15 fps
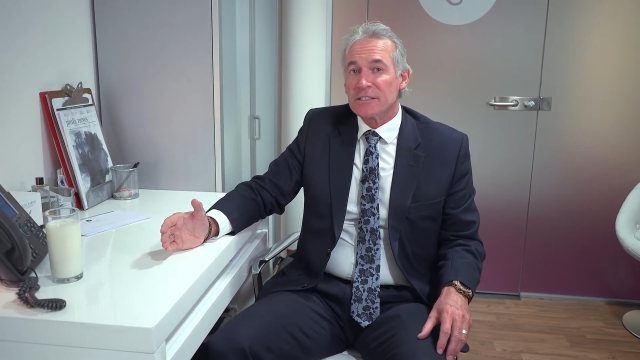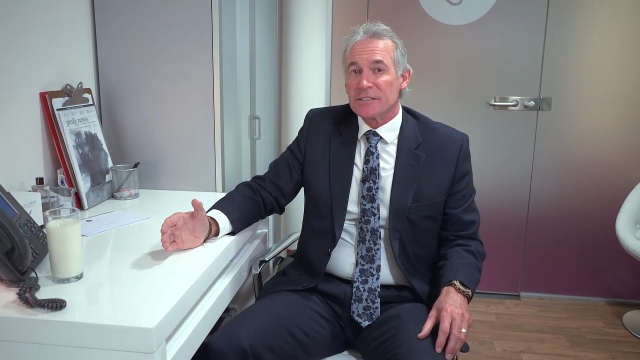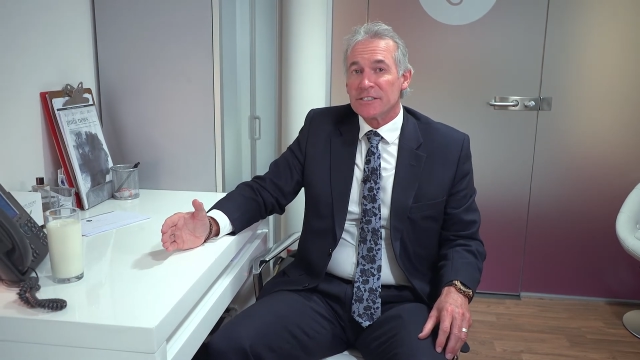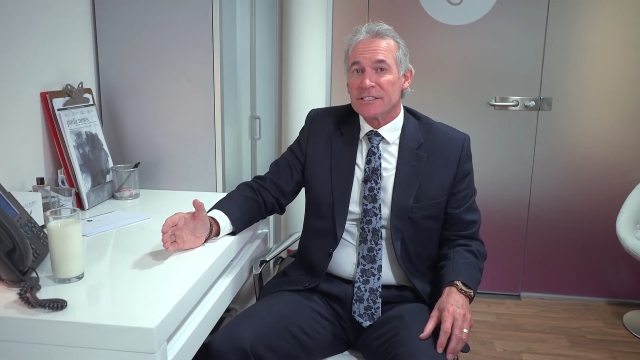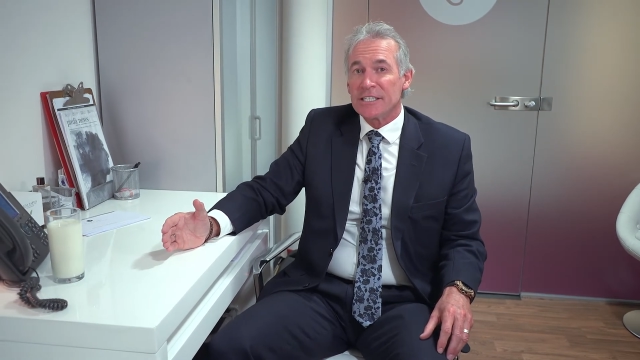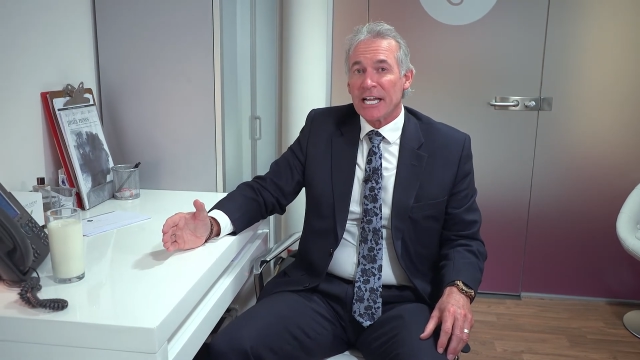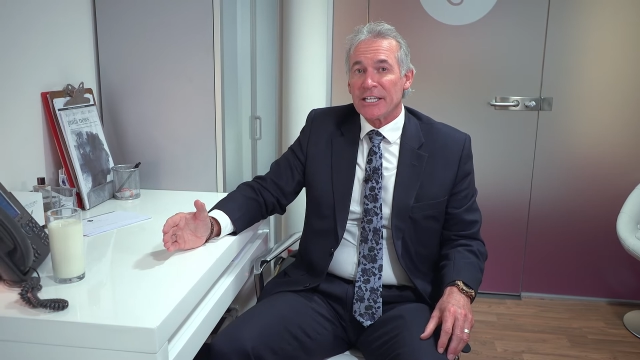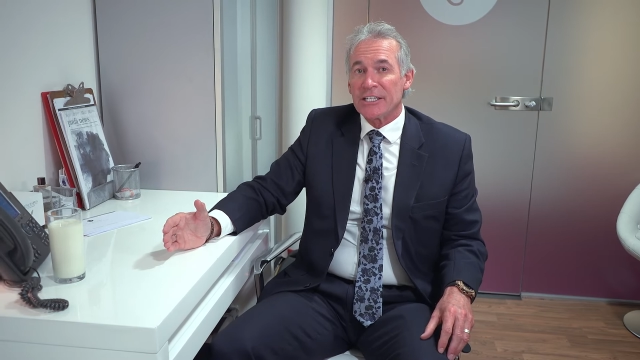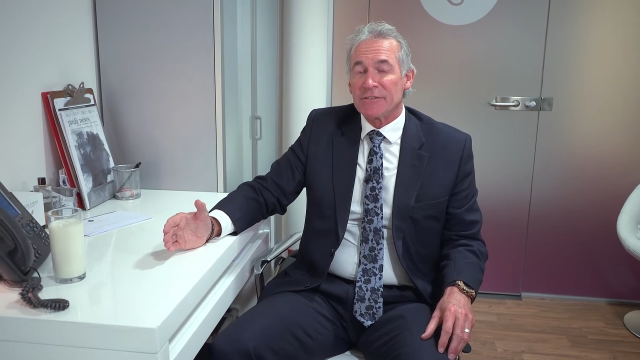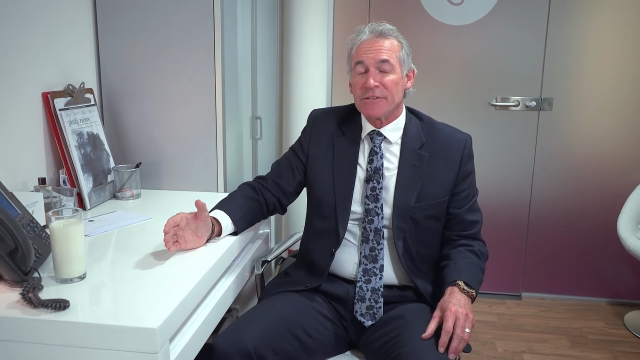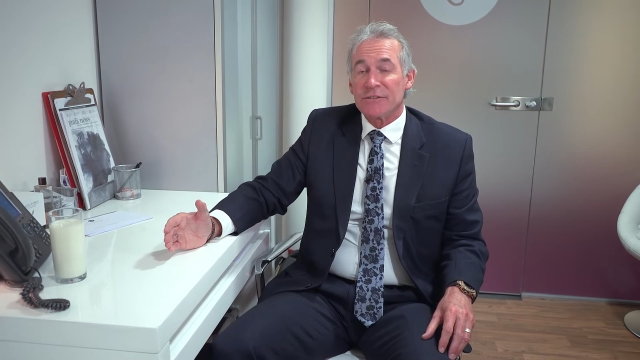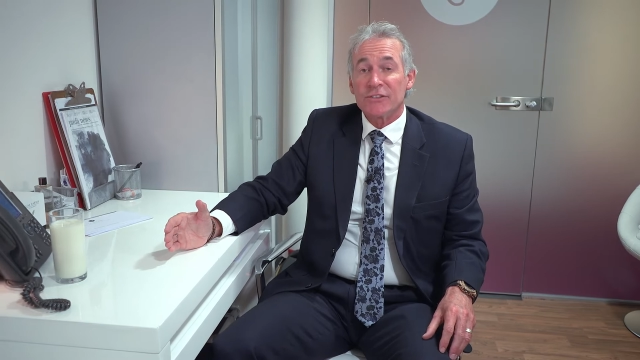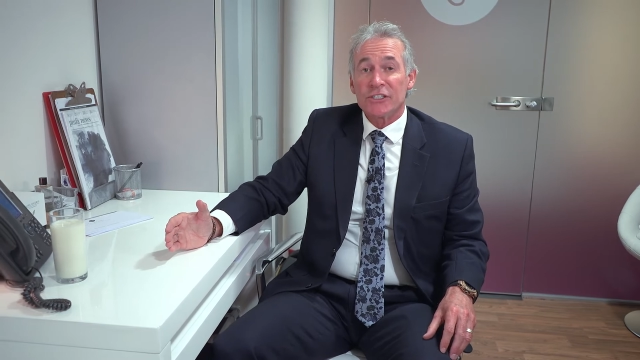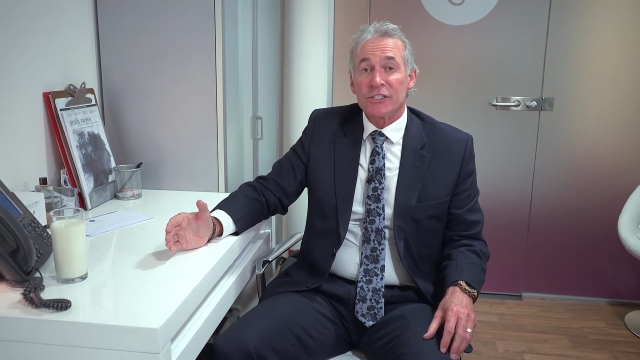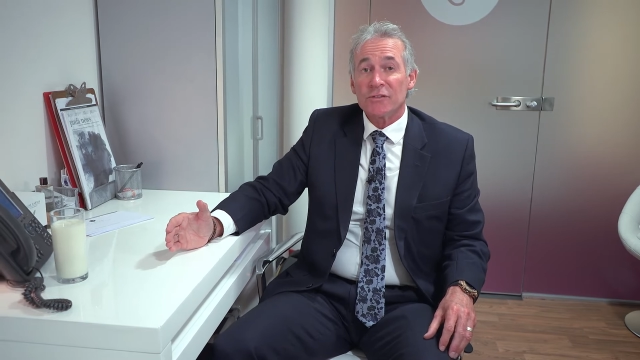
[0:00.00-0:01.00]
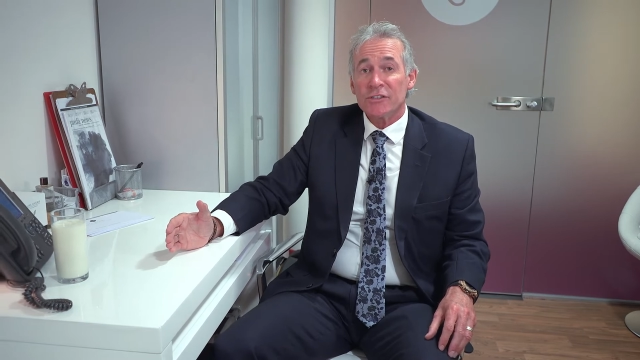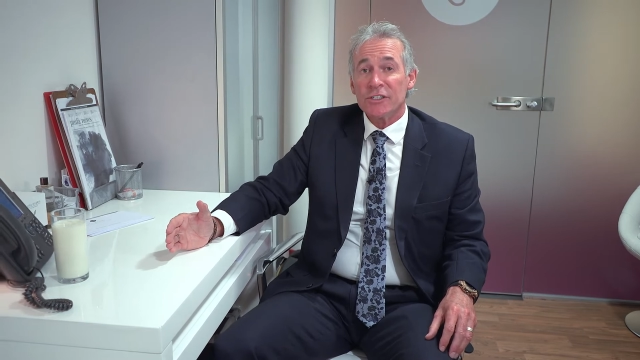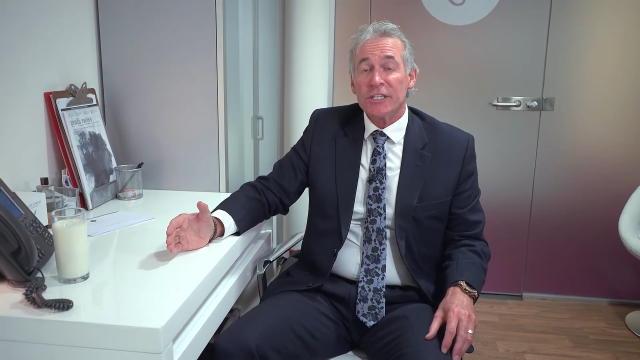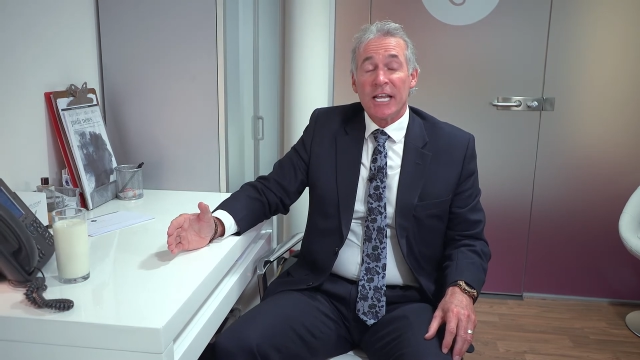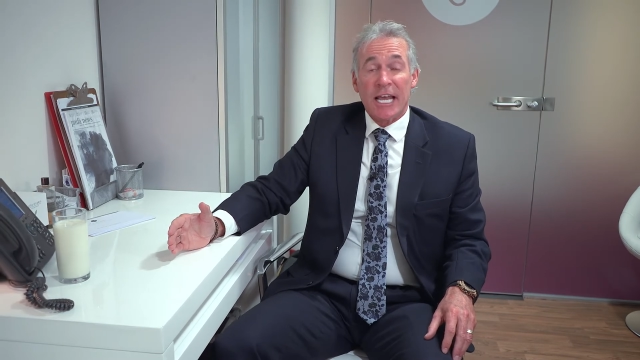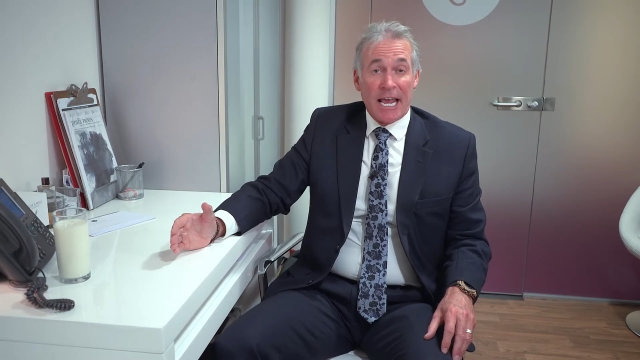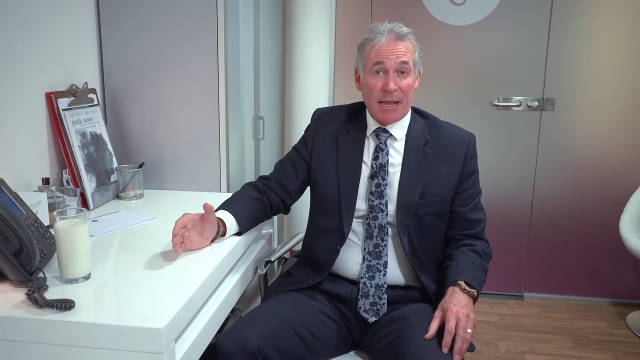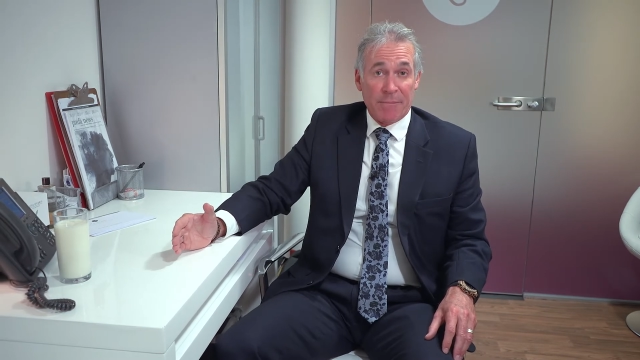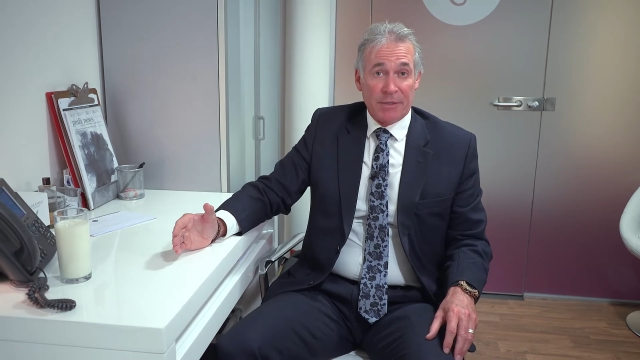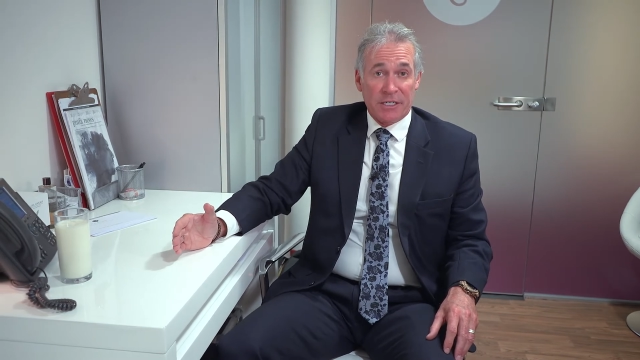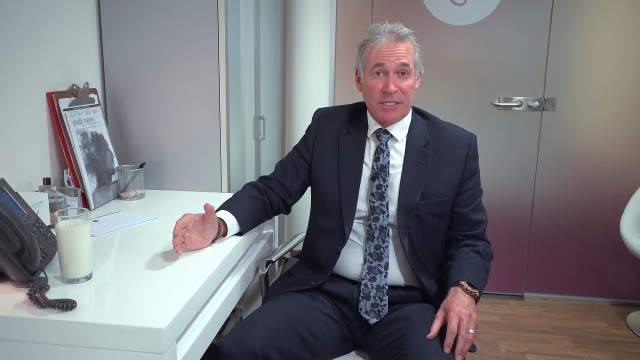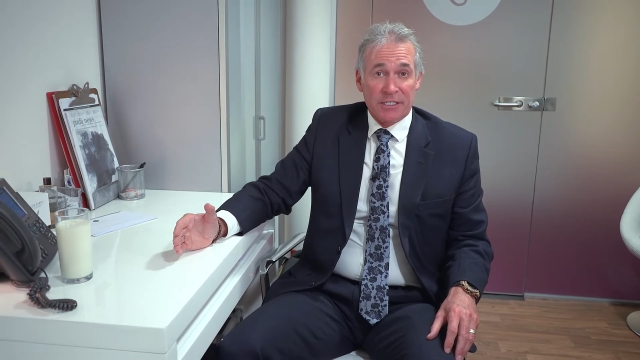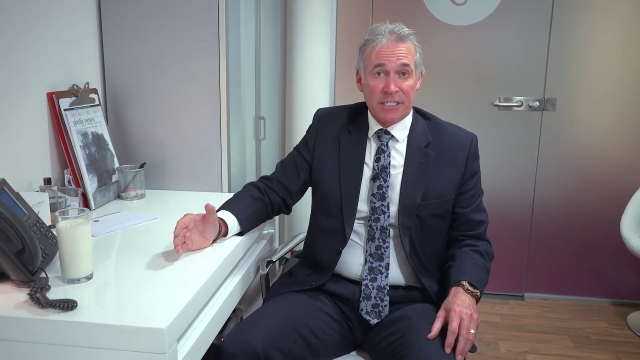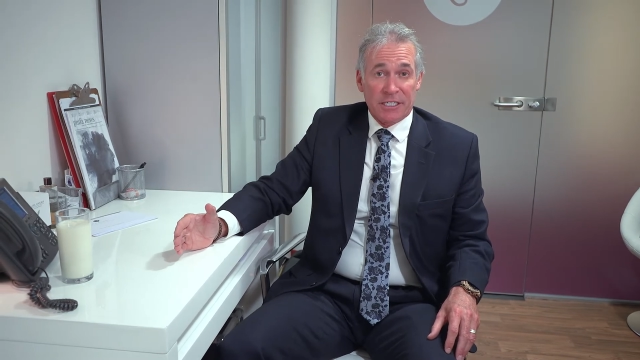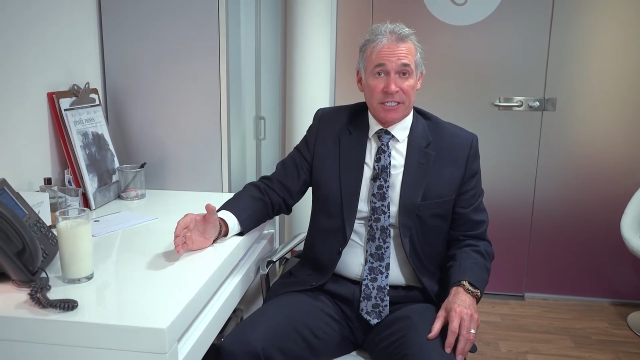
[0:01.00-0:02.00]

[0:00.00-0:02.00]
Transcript: stature of children, and because it